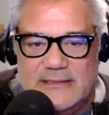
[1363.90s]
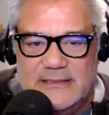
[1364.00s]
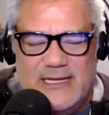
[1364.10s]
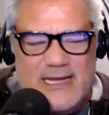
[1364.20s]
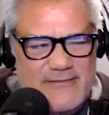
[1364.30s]

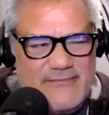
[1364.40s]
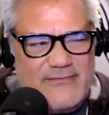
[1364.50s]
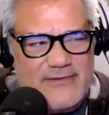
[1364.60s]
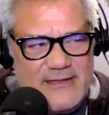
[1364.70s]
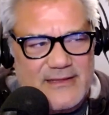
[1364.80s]

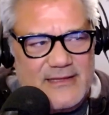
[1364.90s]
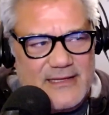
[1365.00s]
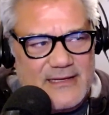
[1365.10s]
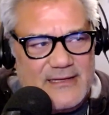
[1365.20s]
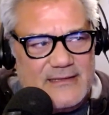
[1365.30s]

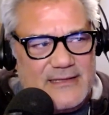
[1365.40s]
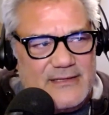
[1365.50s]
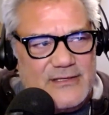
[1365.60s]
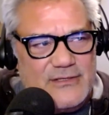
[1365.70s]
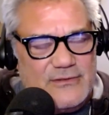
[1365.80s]
Everything
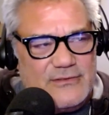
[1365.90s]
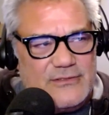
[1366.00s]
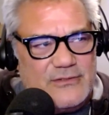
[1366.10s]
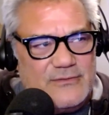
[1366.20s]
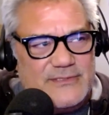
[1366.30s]
that
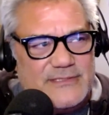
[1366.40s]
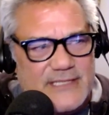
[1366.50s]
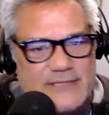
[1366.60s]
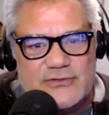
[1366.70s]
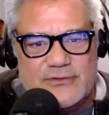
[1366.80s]
YouTube
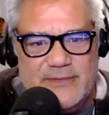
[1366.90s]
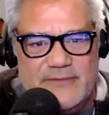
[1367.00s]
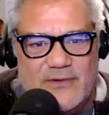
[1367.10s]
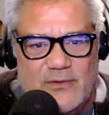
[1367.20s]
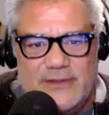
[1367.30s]
censored me
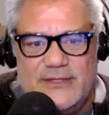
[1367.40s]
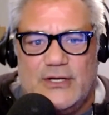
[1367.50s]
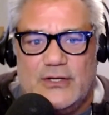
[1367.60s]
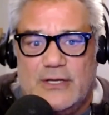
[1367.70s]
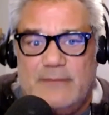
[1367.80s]
for with their
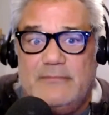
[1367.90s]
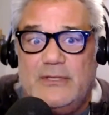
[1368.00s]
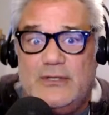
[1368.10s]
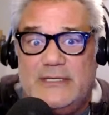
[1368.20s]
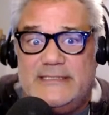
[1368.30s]

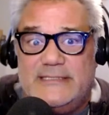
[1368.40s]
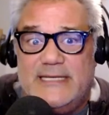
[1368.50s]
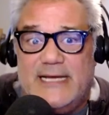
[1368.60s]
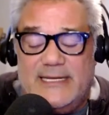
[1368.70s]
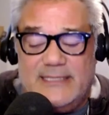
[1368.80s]
community
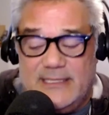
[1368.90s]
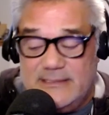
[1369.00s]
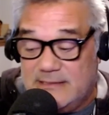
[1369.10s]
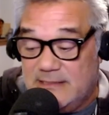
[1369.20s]
guidelines